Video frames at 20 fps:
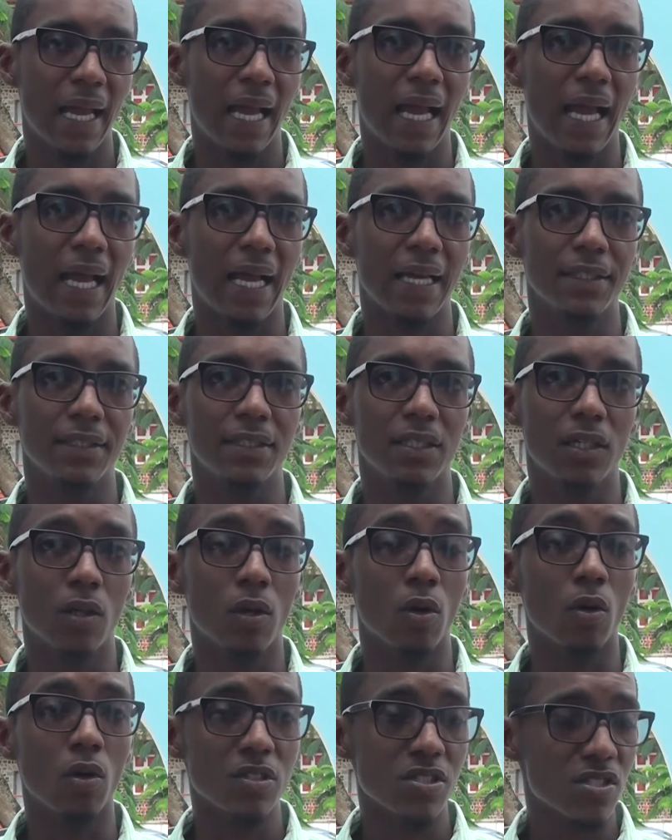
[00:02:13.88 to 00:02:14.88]
and
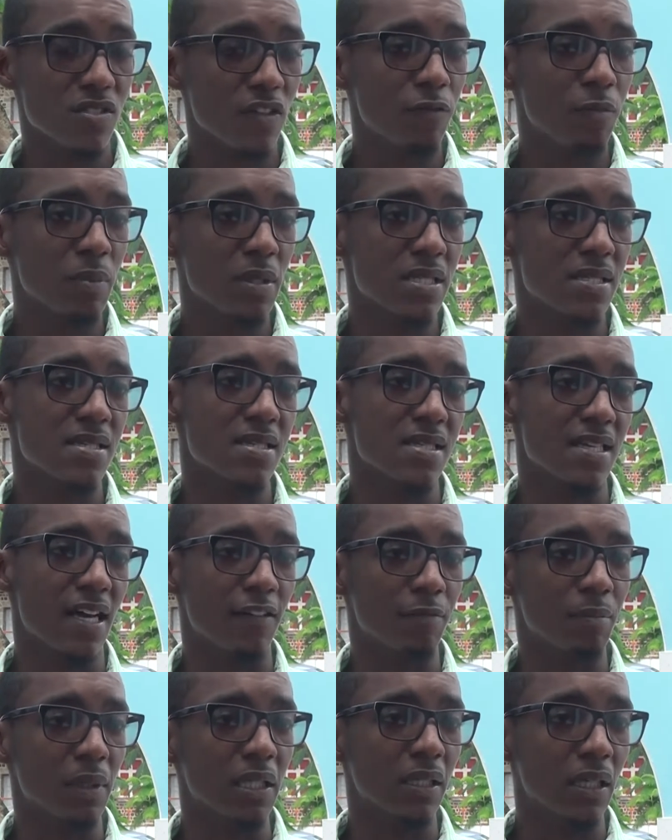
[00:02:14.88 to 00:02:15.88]
lots of persons
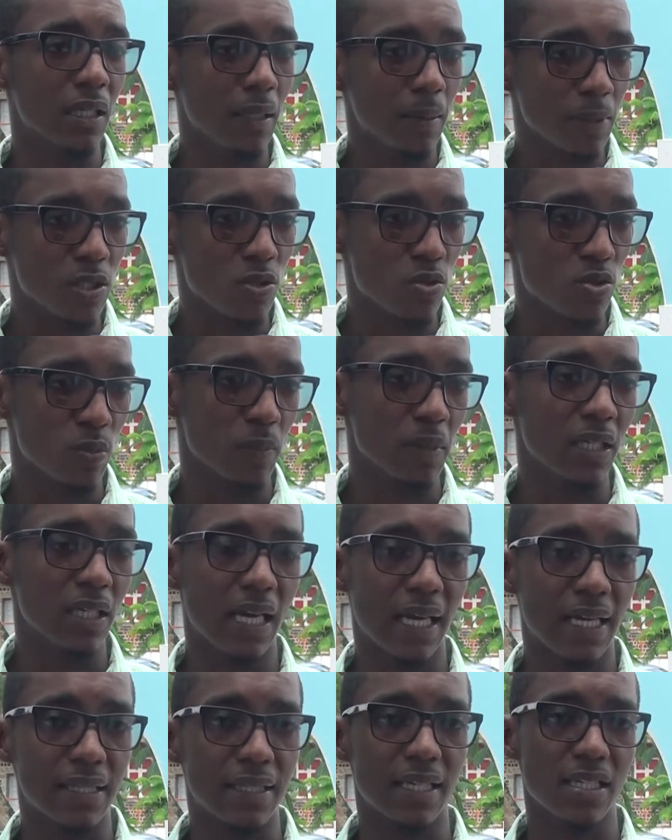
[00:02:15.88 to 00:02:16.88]
have been coming to me
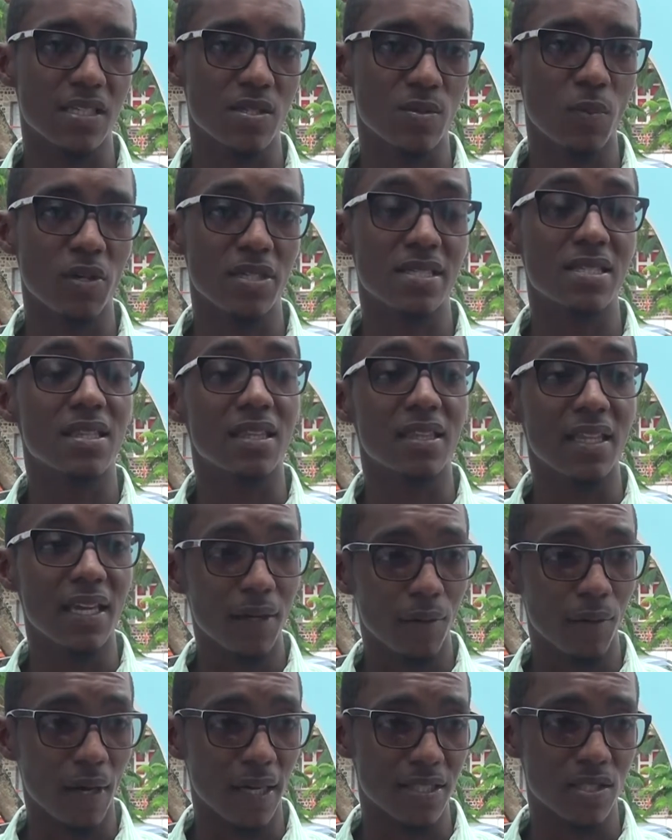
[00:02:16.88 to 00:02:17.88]
and expressing their
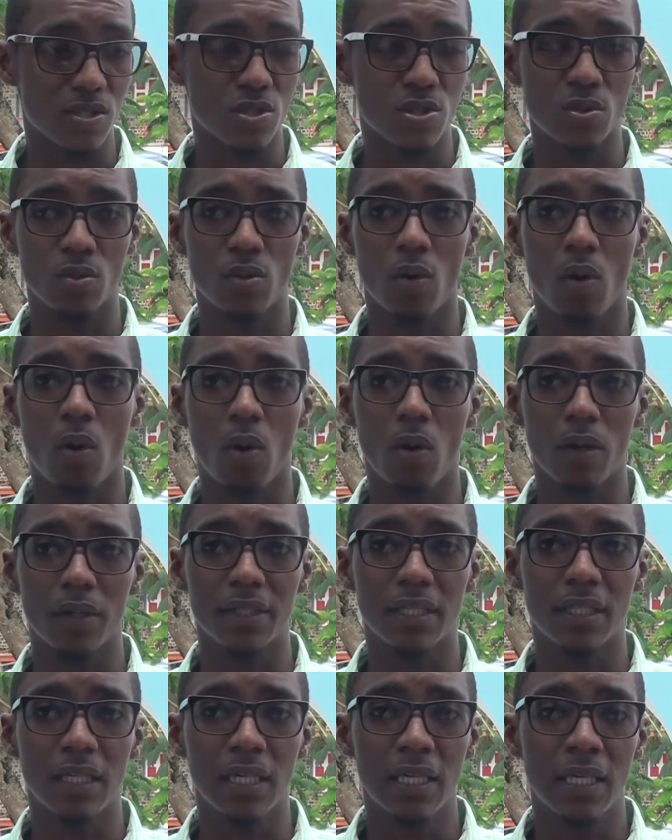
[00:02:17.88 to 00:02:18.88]
gratitude
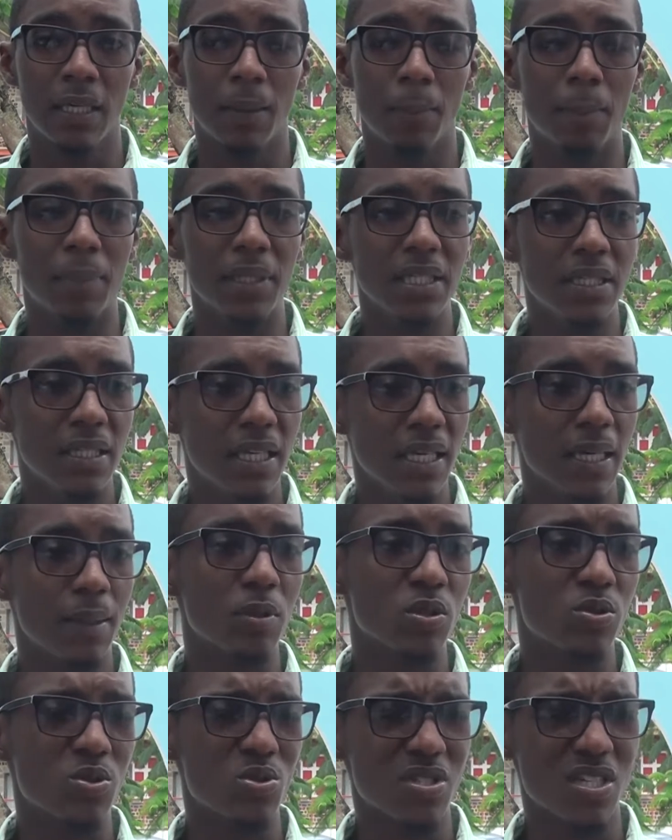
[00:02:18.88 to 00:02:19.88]
on being
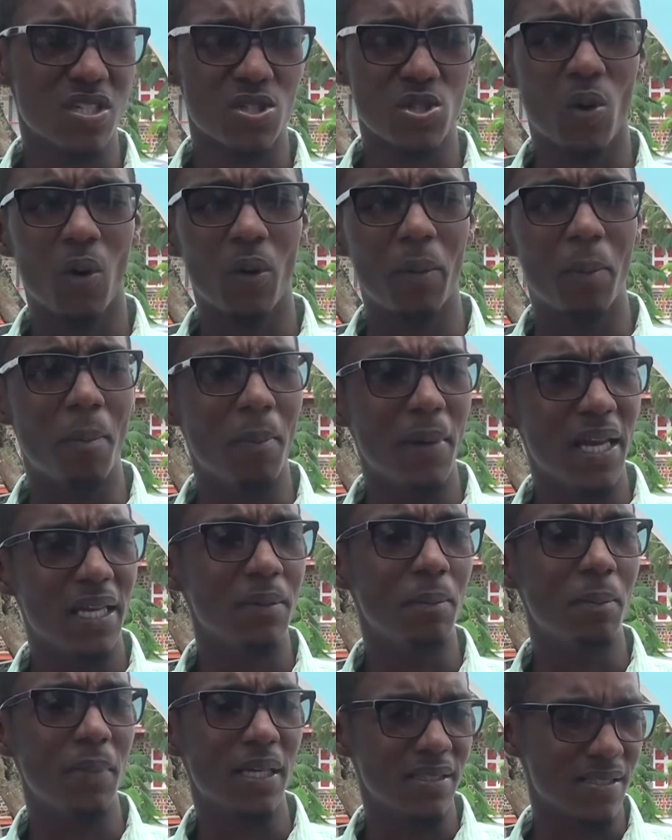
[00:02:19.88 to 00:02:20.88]
able to touch on
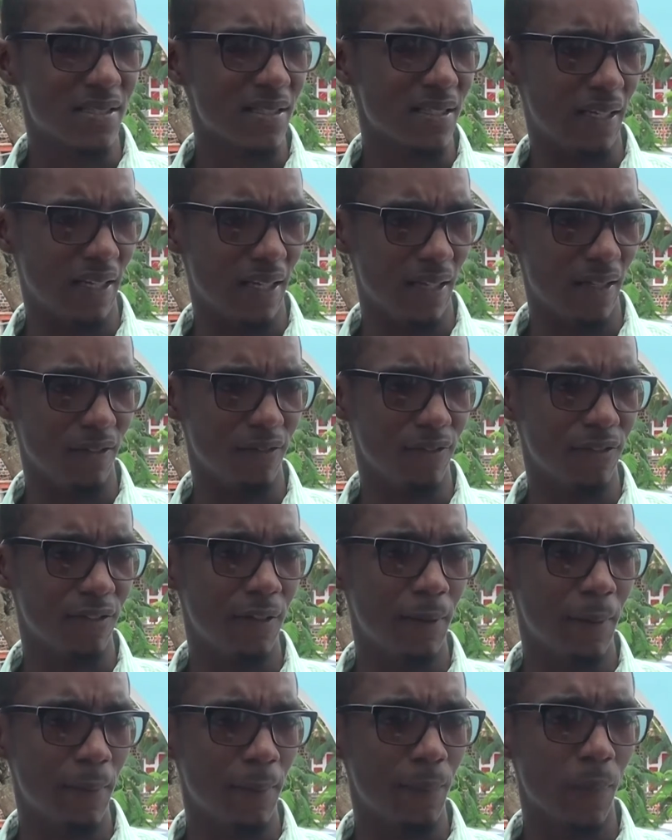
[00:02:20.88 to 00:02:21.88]
men mental health
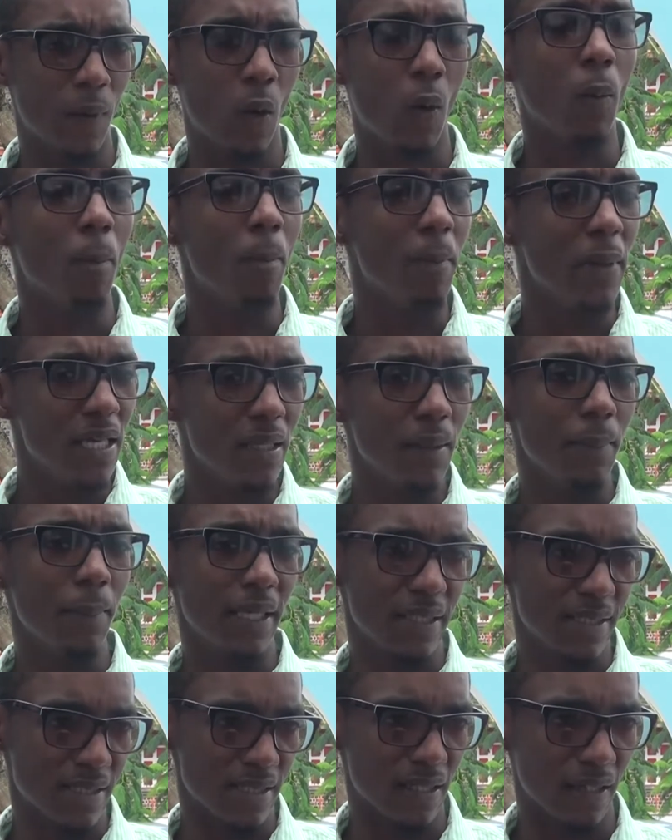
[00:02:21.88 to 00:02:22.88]
or male
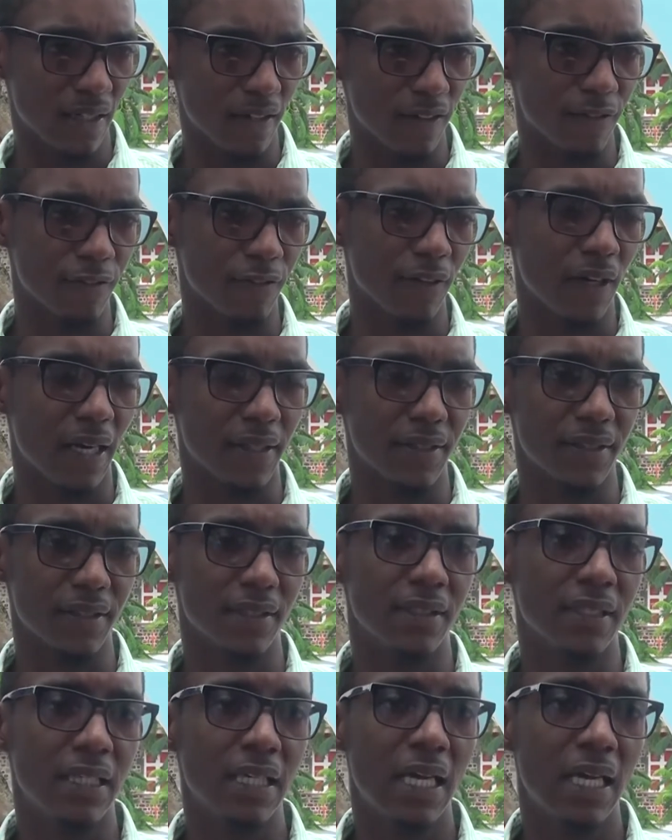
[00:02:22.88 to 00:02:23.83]
mental health rather.